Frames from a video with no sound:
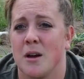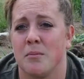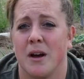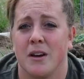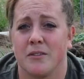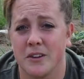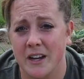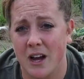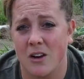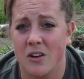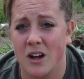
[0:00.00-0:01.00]
But for
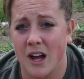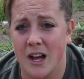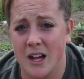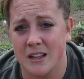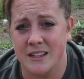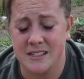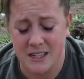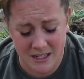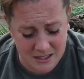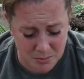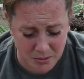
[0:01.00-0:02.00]
now, let's get
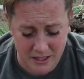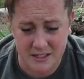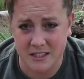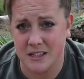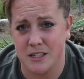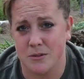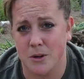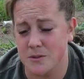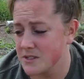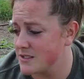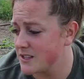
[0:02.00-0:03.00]
into planting these
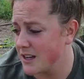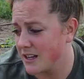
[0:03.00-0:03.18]
roses.